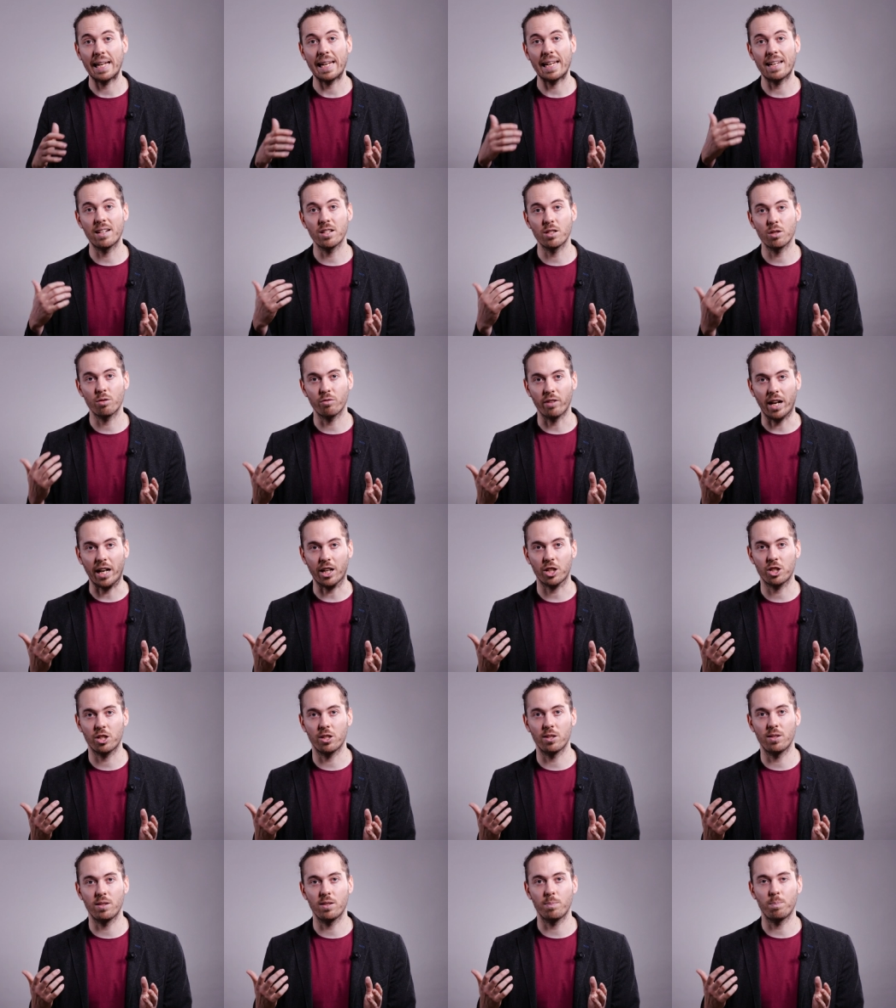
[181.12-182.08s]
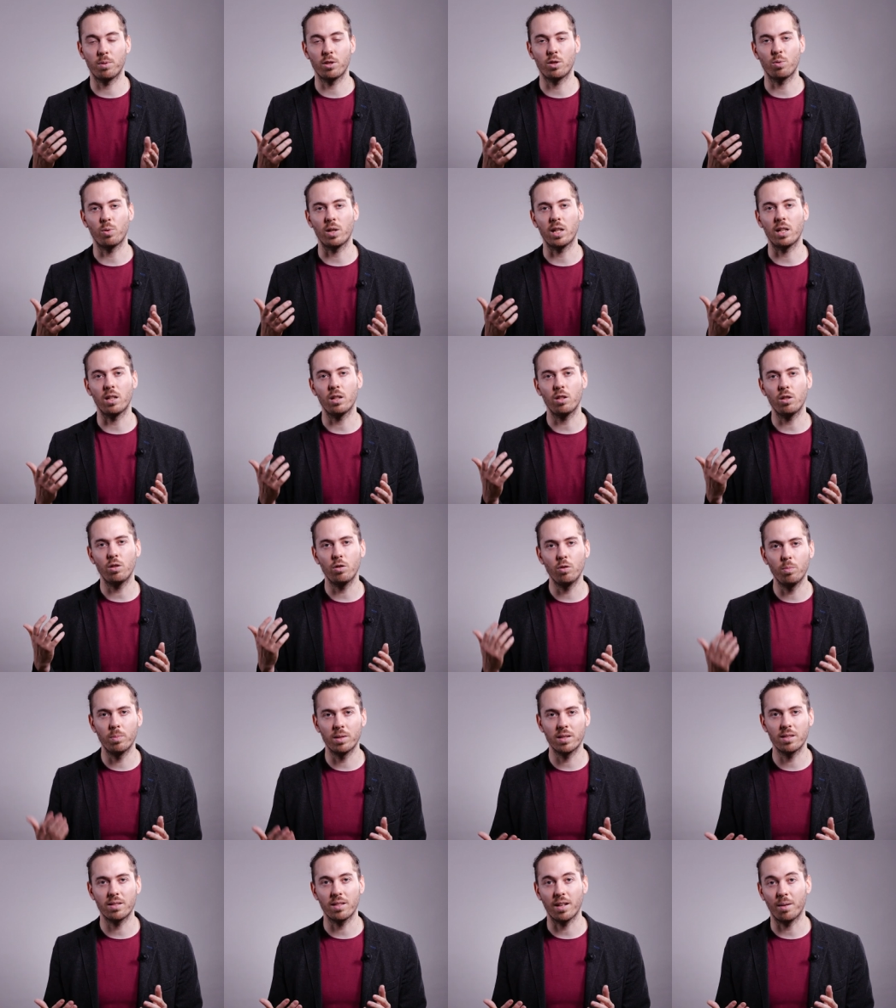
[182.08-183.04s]
interactions between
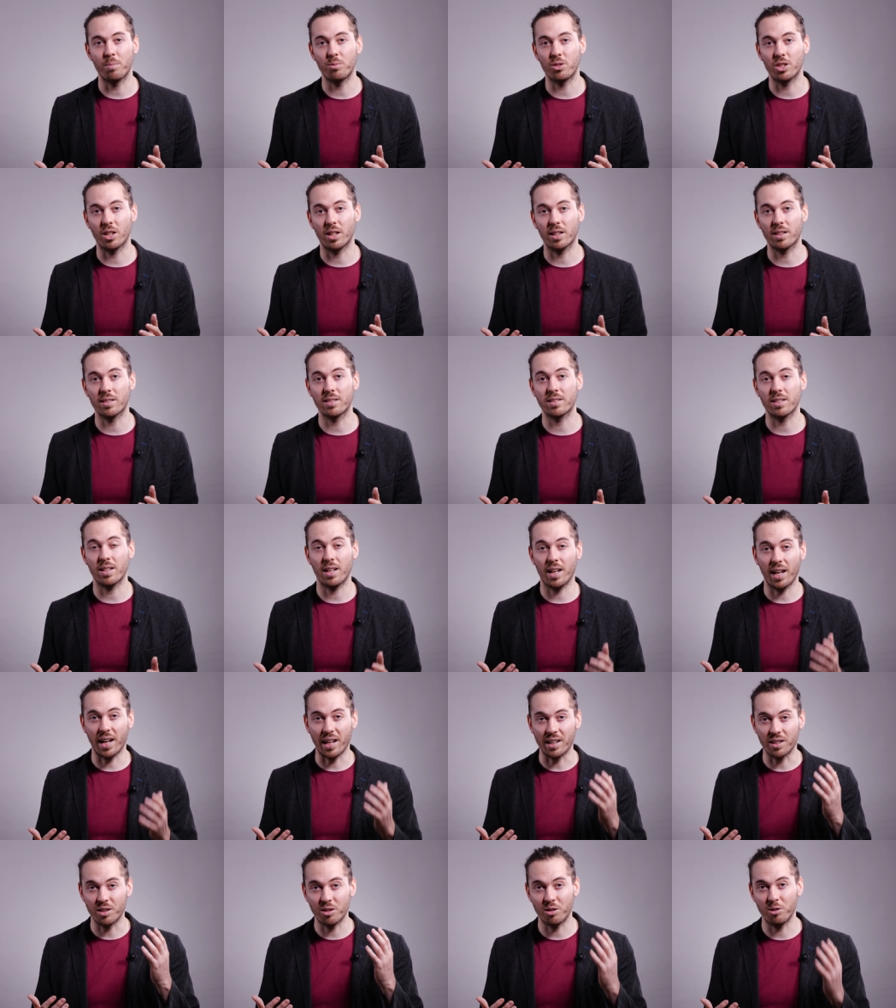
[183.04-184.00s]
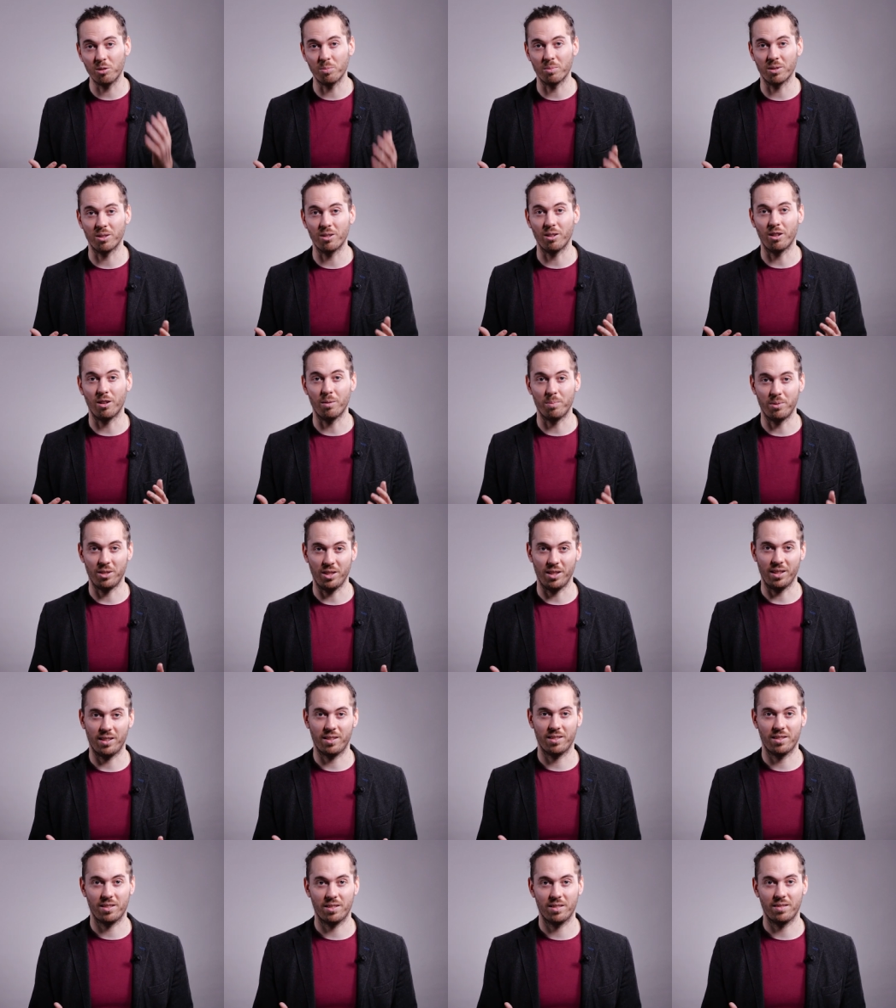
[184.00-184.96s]
human subjects and human
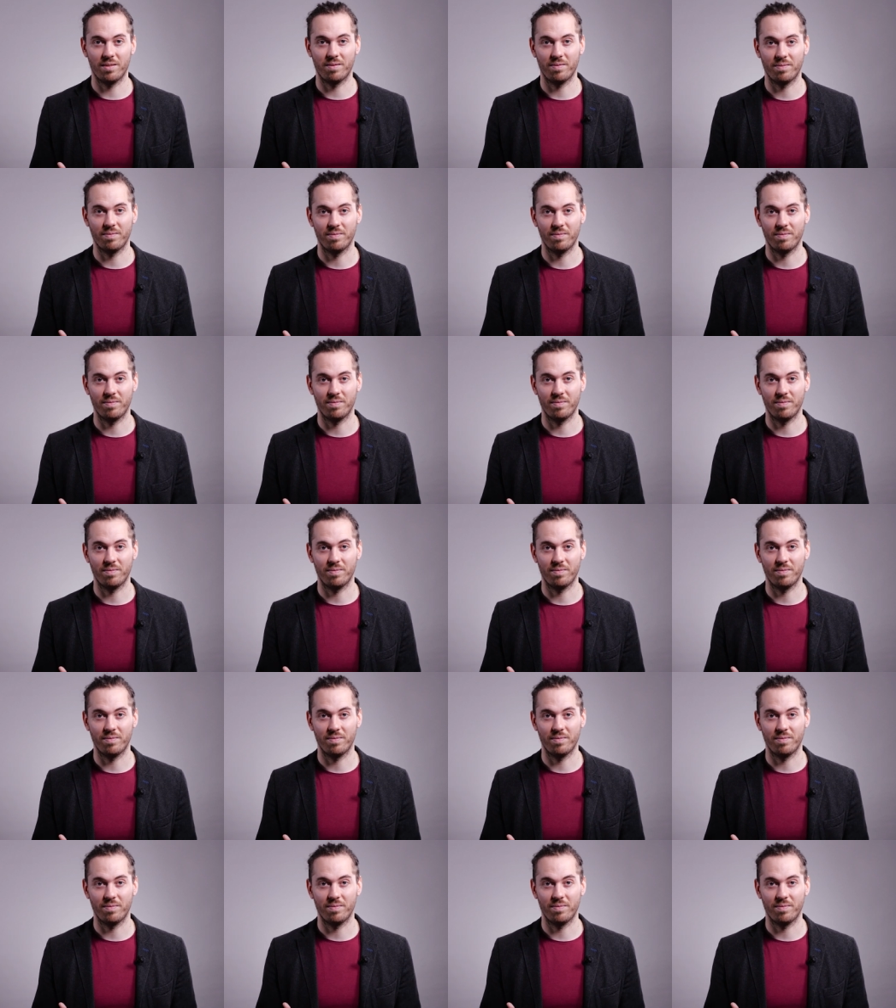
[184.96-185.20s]
objects.